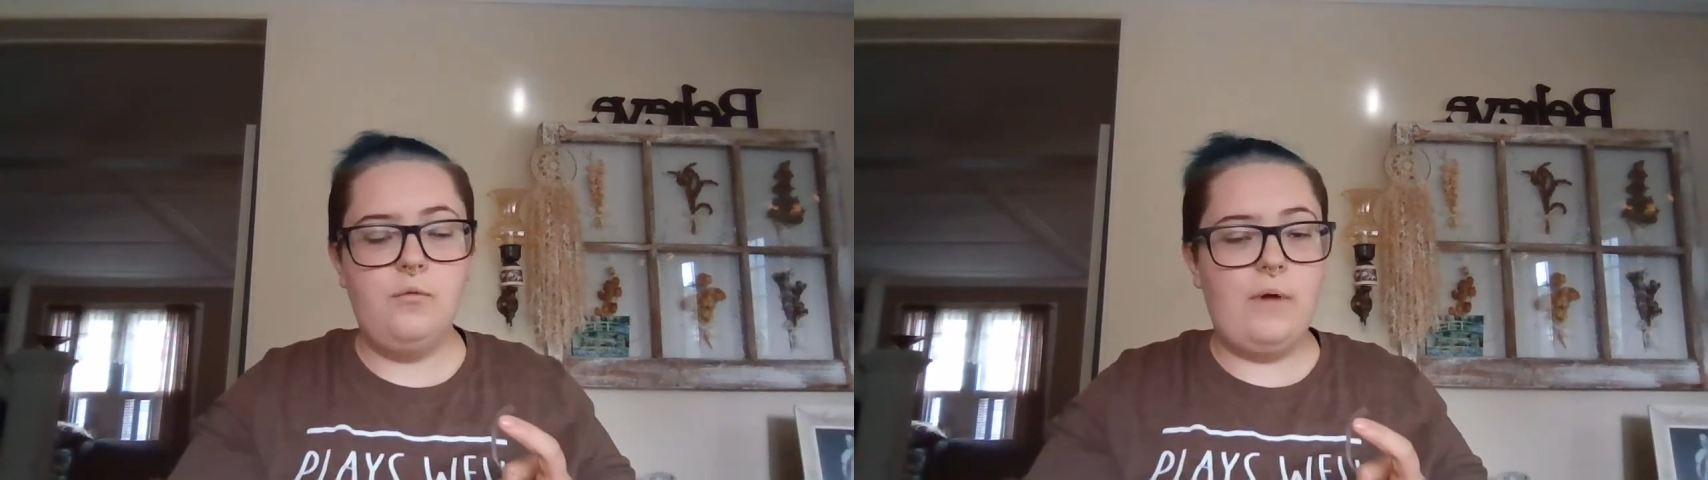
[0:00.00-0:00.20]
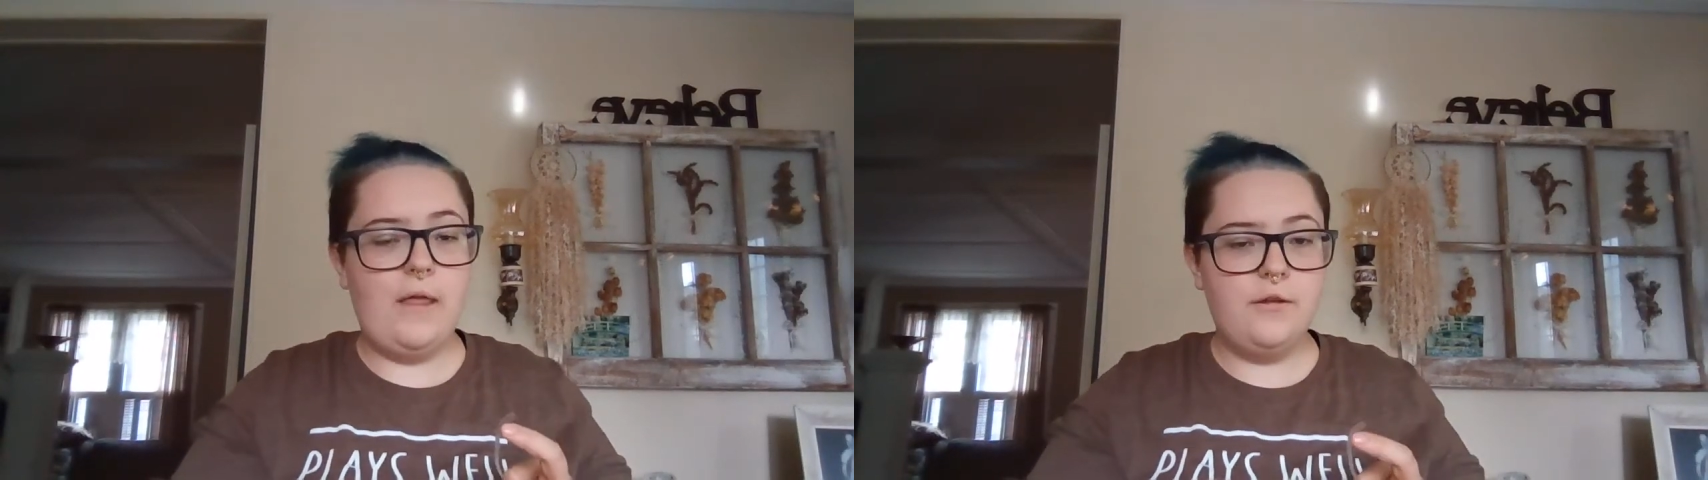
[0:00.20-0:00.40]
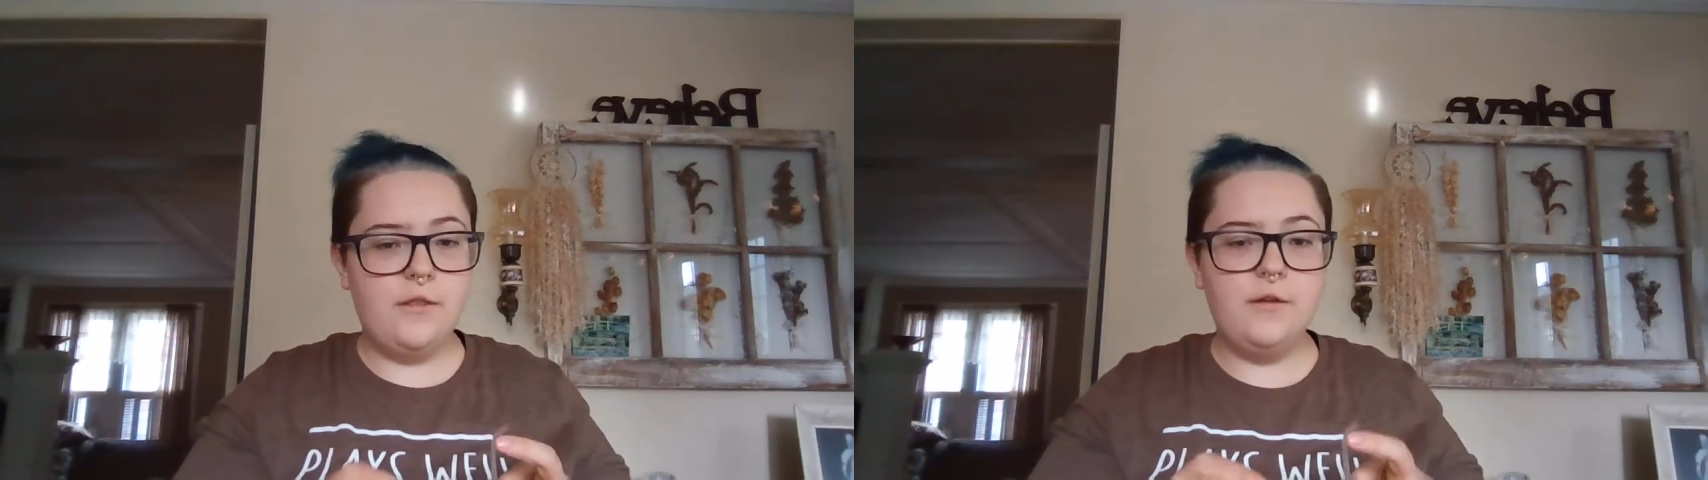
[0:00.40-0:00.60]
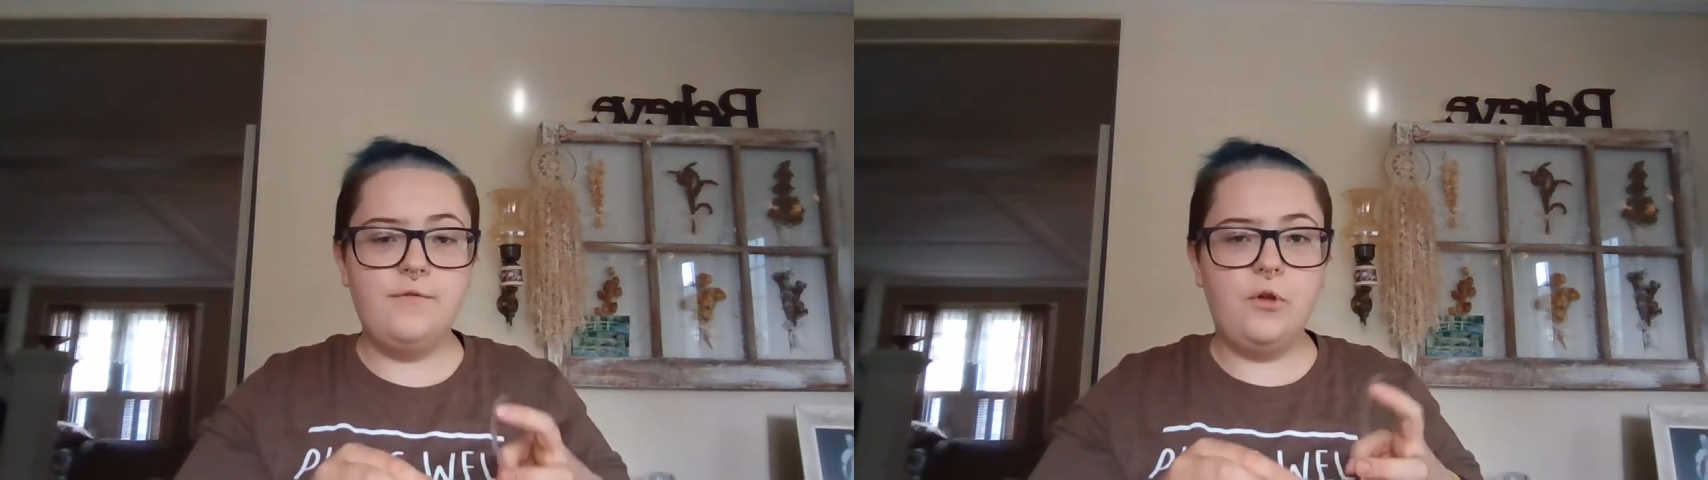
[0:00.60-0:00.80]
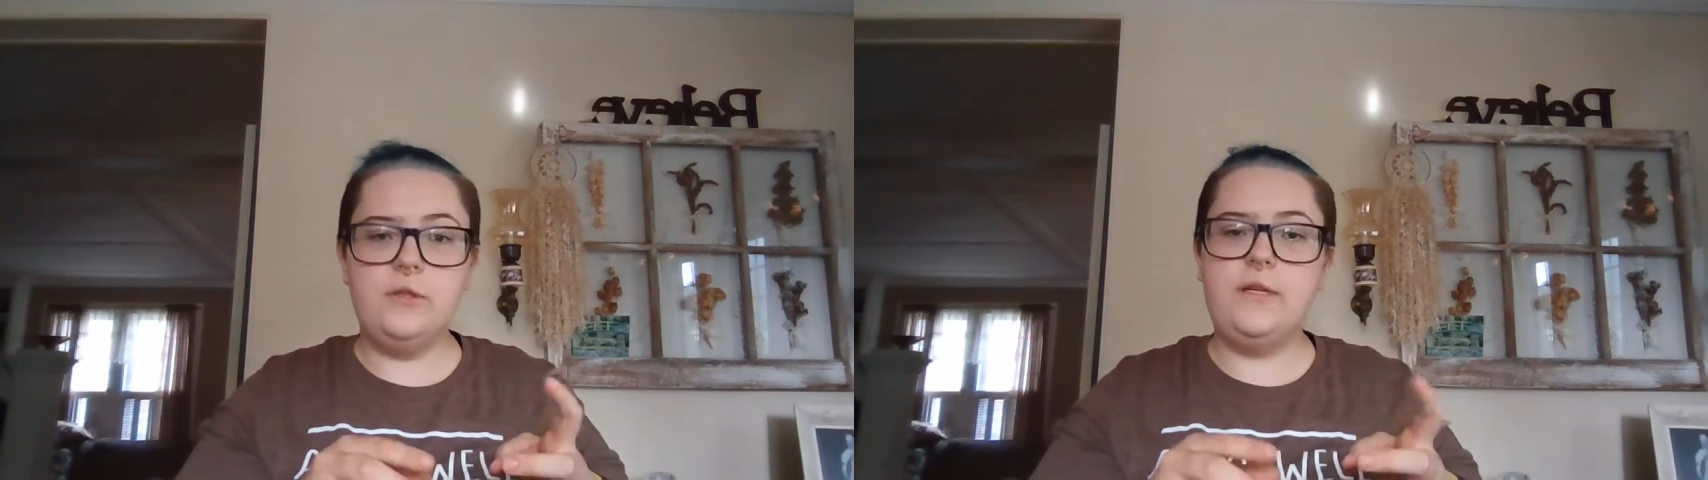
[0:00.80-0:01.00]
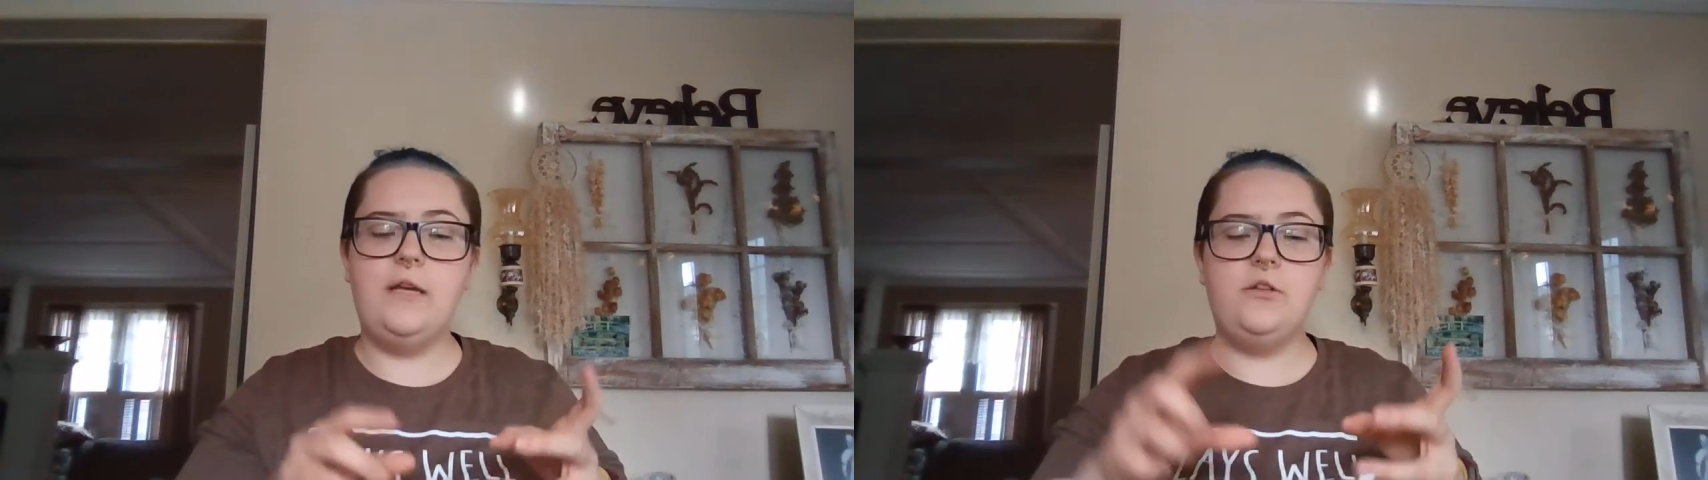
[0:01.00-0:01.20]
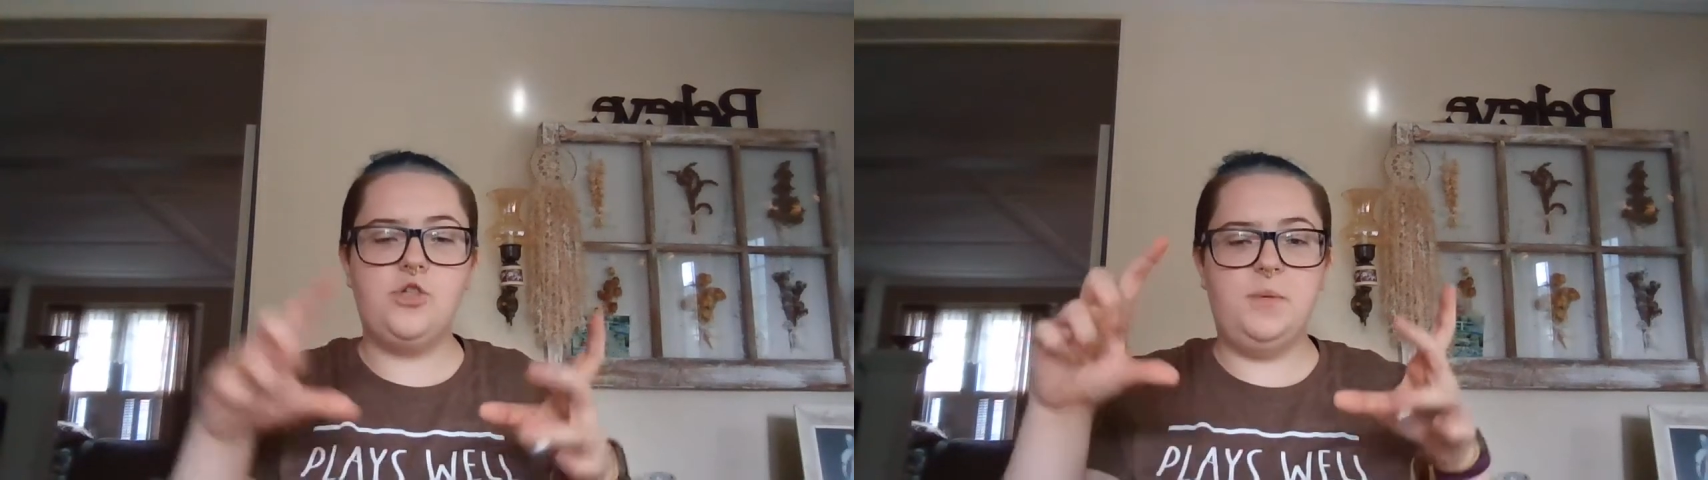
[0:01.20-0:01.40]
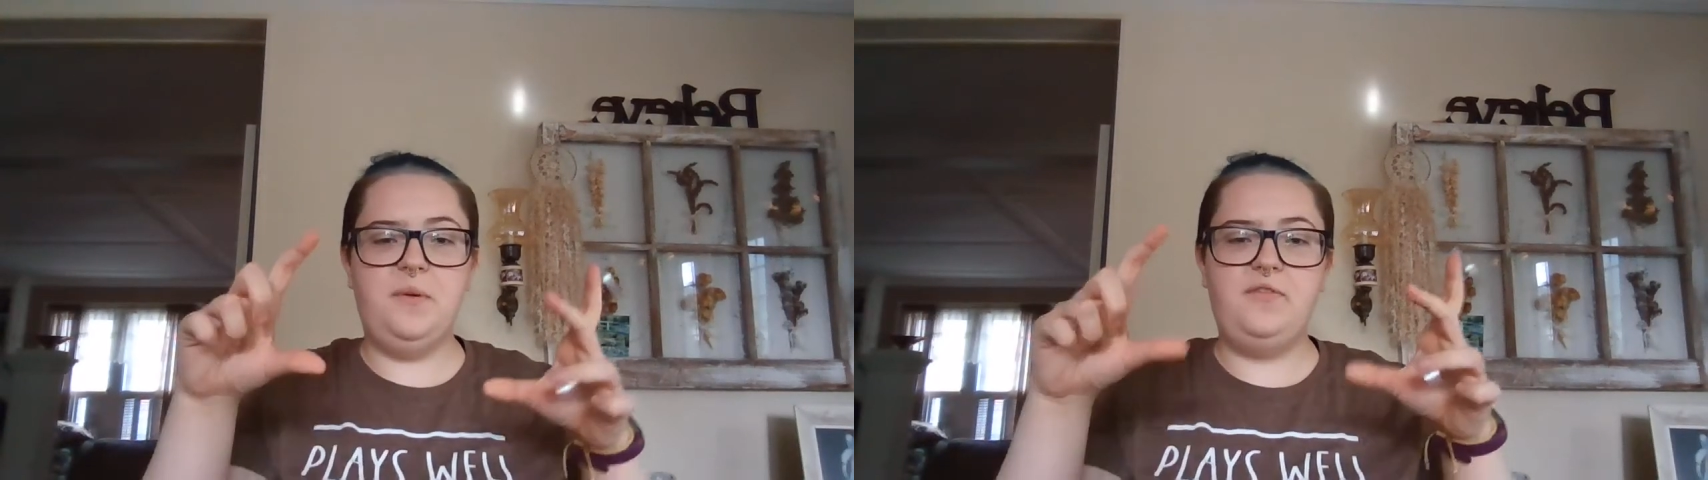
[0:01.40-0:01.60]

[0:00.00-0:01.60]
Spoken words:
Rather than folding a strip